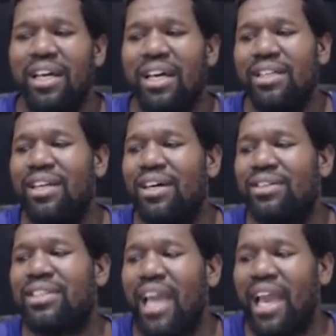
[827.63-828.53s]
You know what
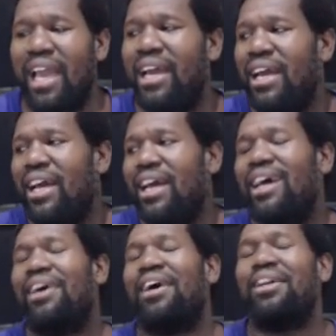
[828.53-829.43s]
I'm saying?
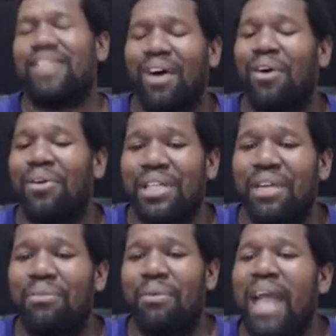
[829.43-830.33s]
Atoning
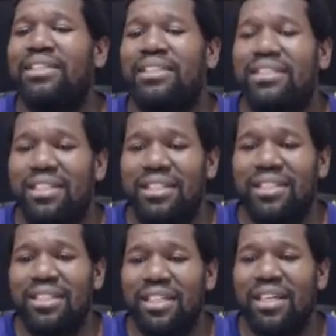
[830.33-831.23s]
in
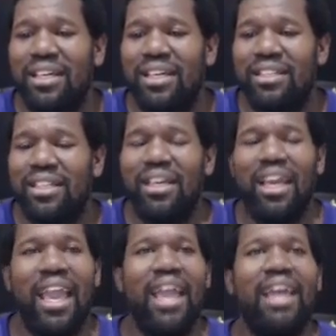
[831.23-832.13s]
righteousness.
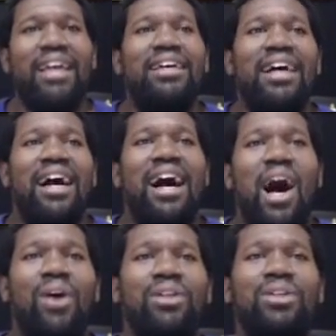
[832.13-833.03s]
And
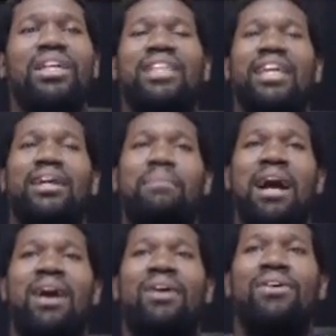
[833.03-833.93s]
all you can think
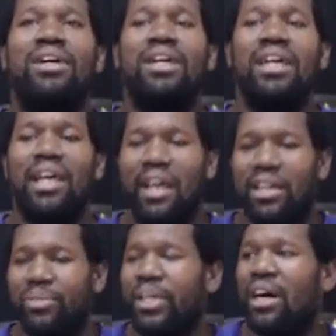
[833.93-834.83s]
about
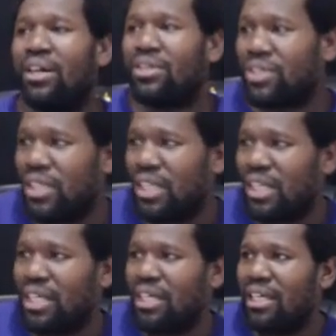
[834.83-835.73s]
is because
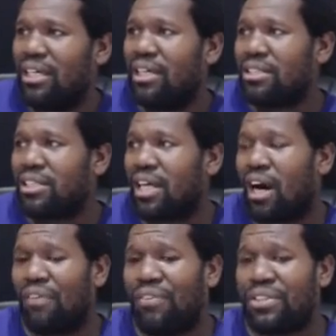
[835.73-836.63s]
the
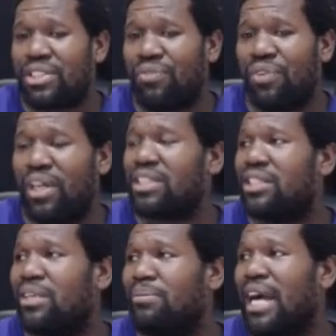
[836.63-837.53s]
officer fell
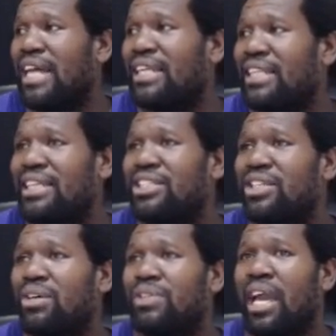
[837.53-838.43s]
asleep behind the
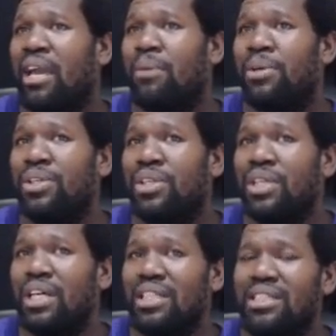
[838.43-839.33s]
leadership table,
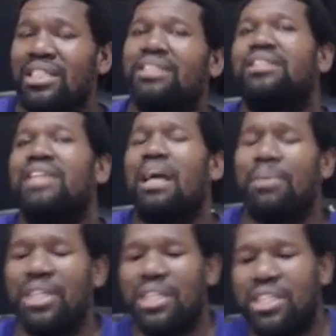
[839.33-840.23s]
this the type of
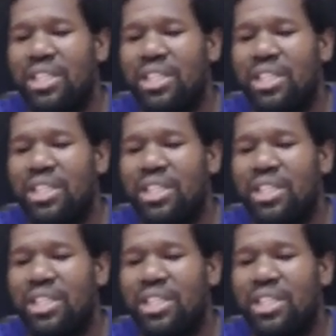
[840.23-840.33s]
leadership